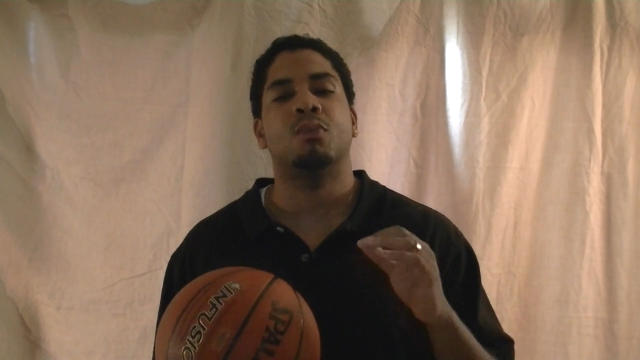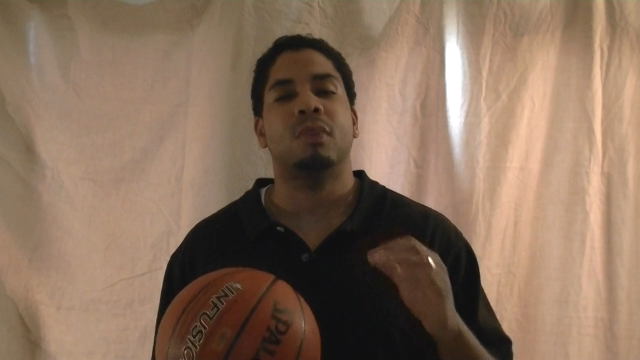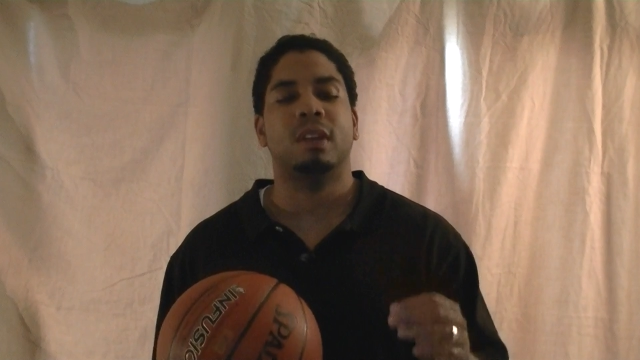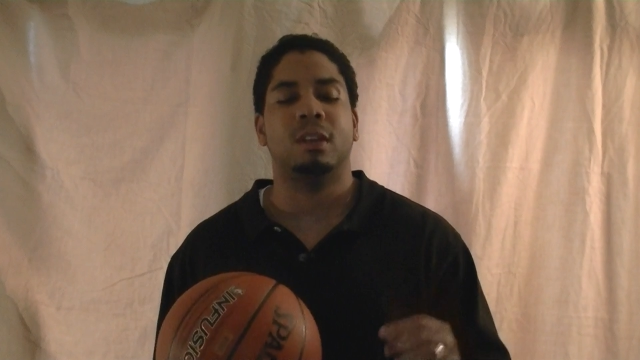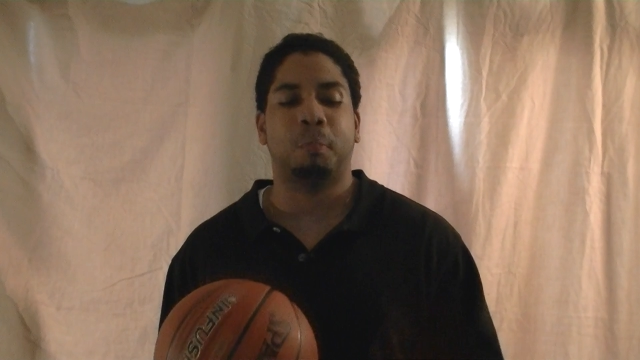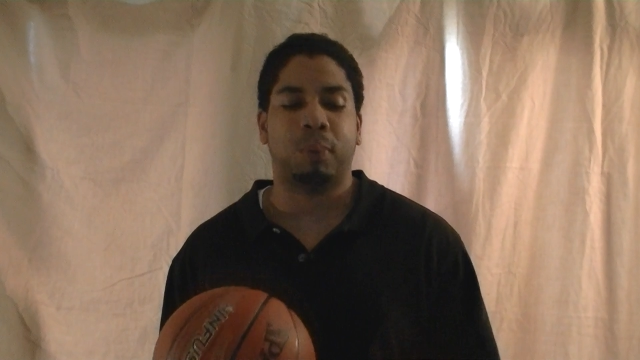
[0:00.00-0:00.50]

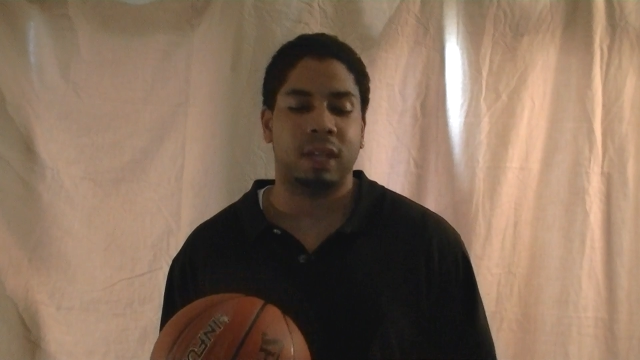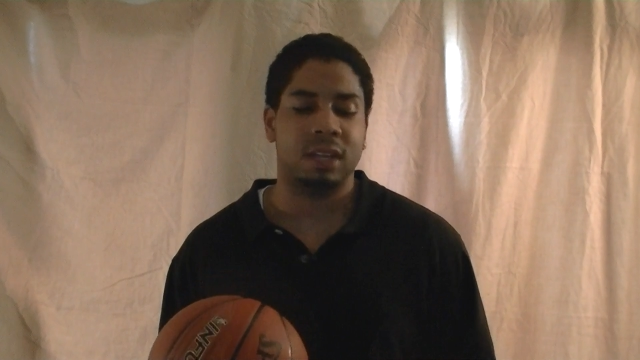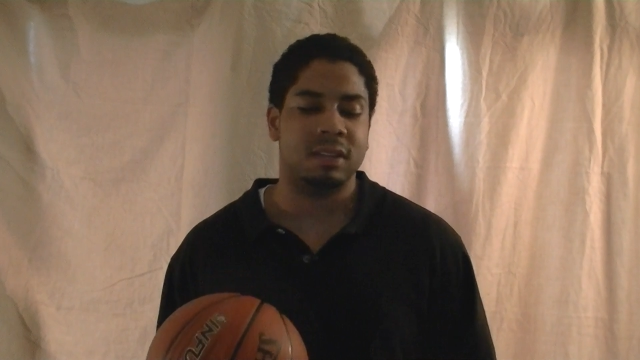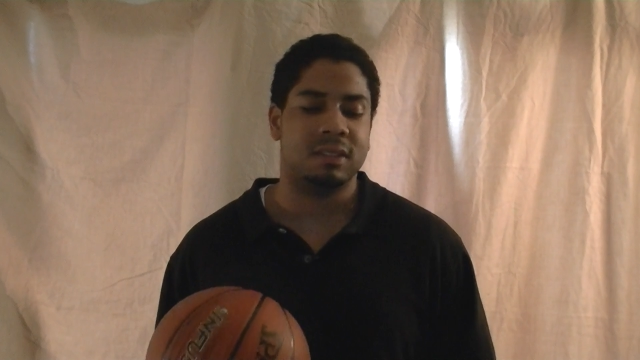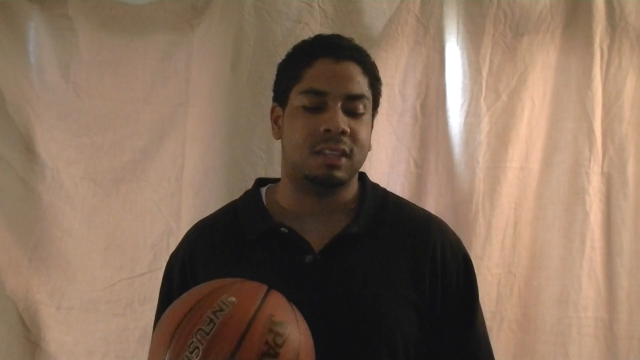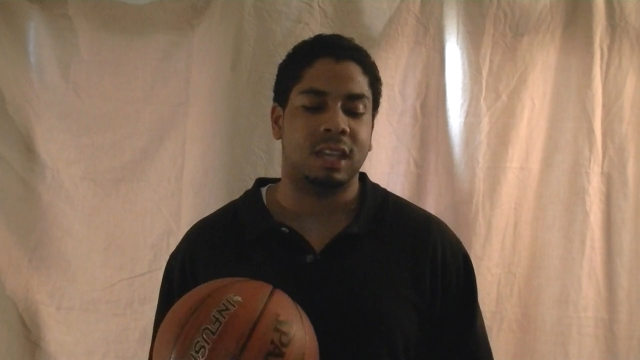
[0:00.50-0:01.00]
ready to play in
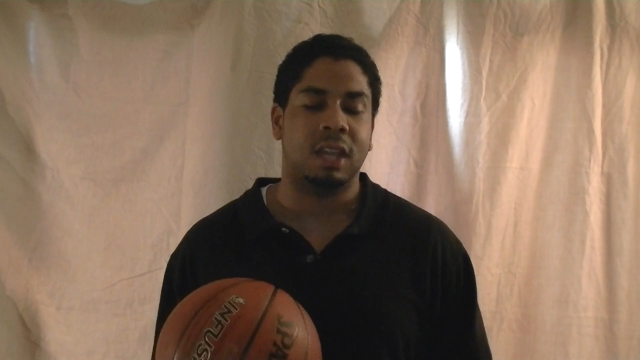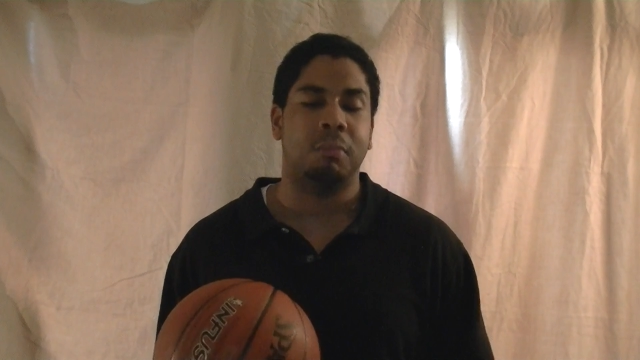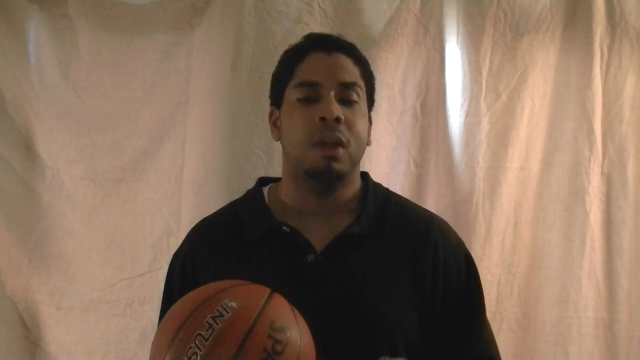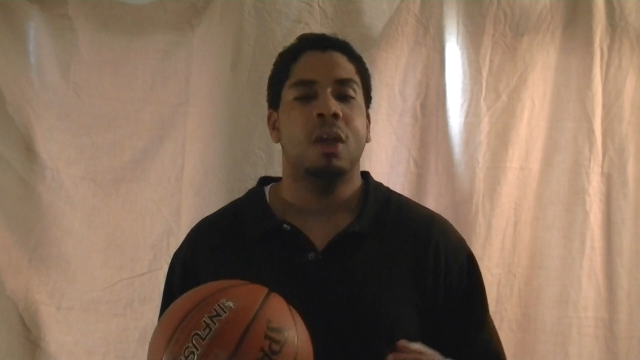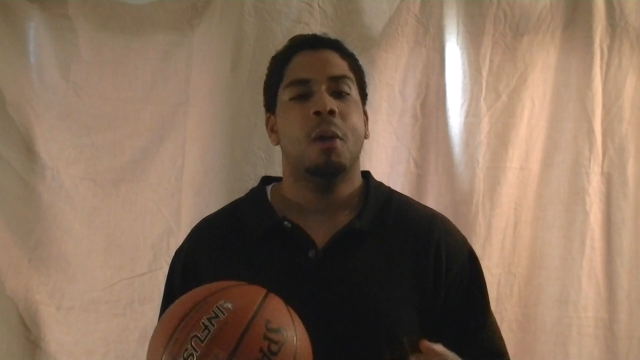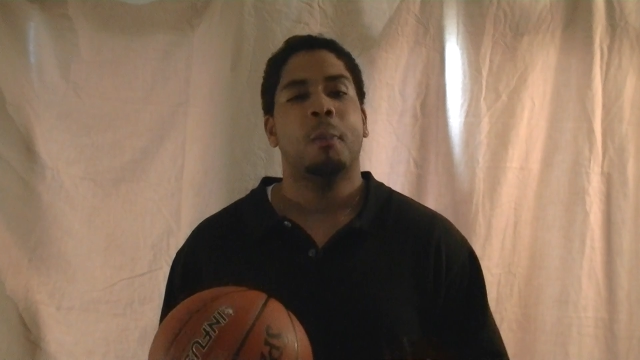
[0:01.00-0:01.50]
this game
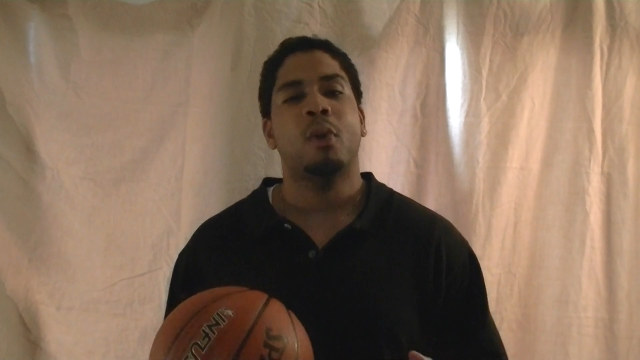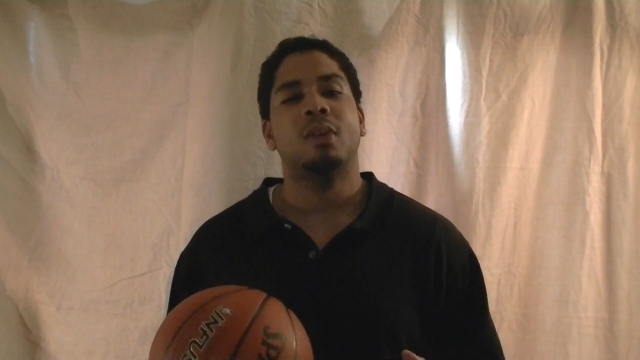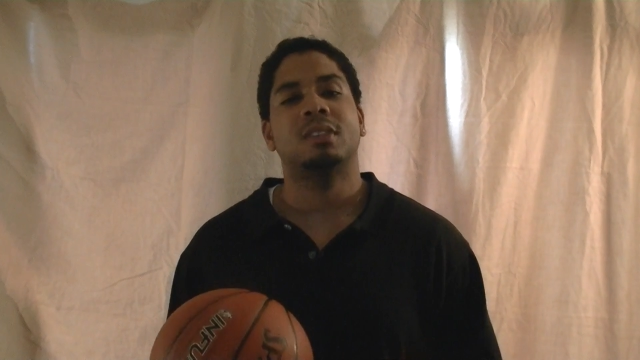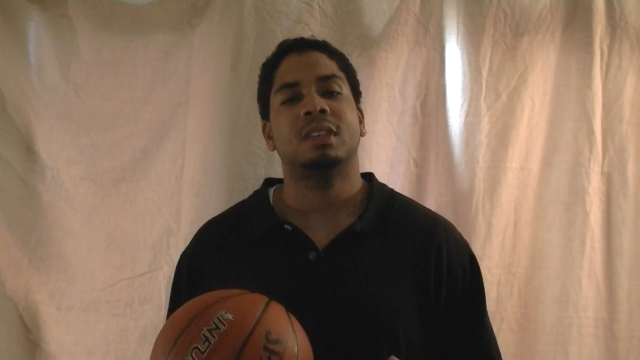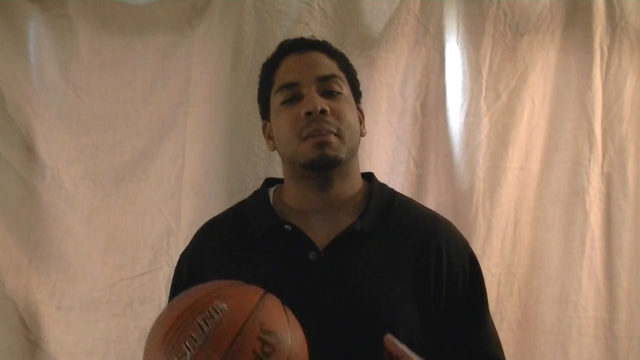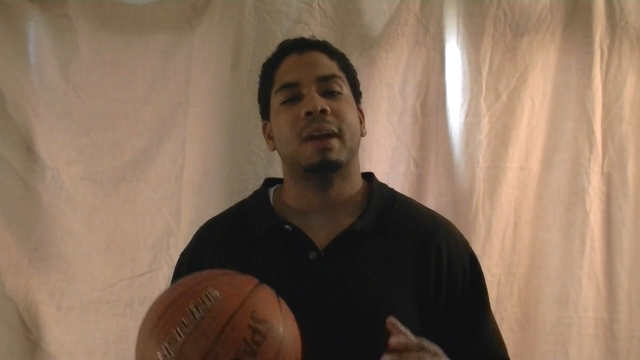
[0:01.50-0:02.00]

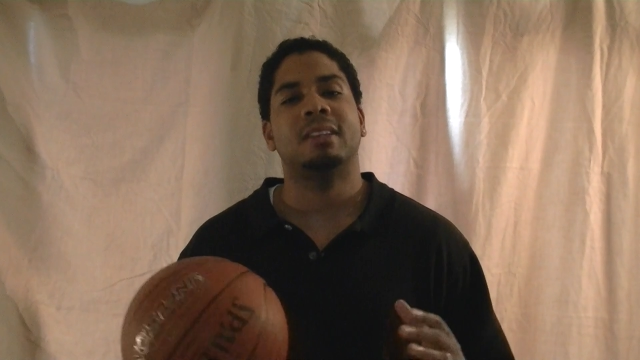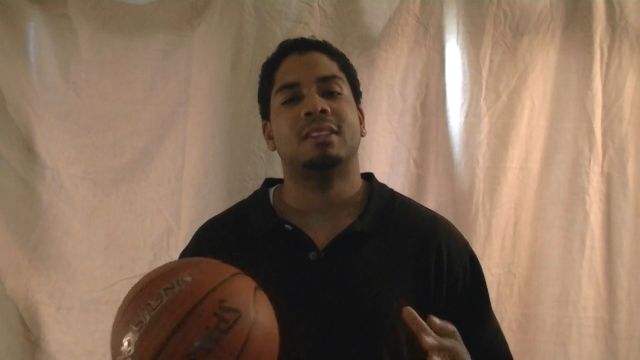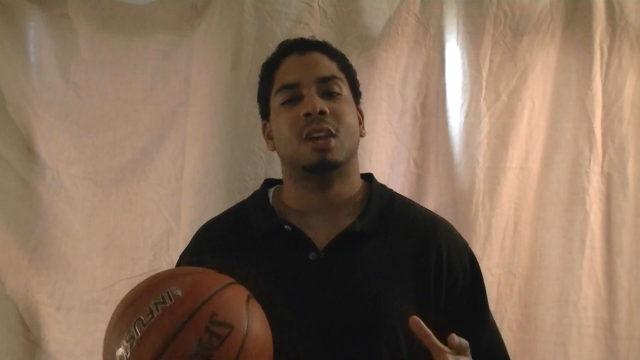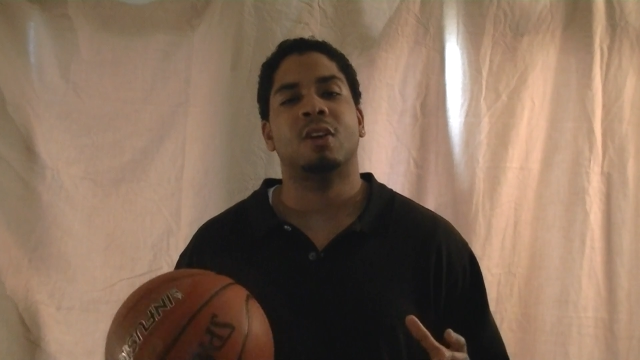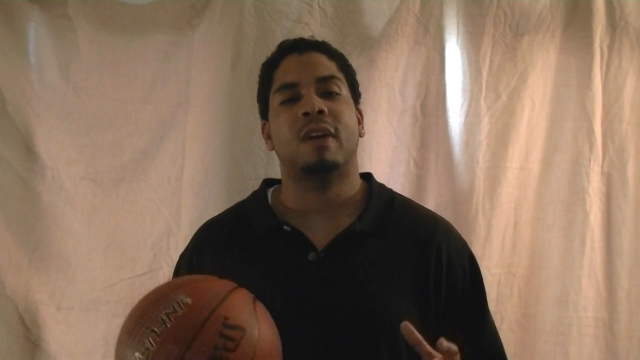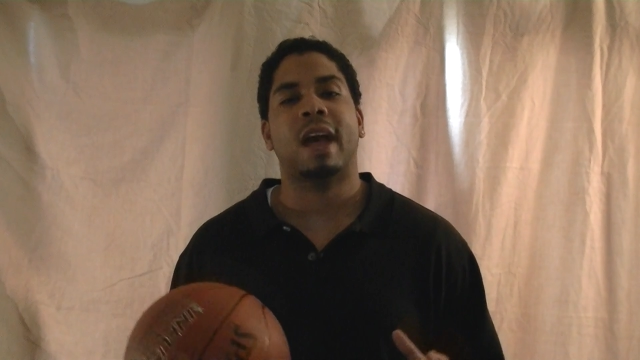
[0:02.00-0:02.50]
personally myself,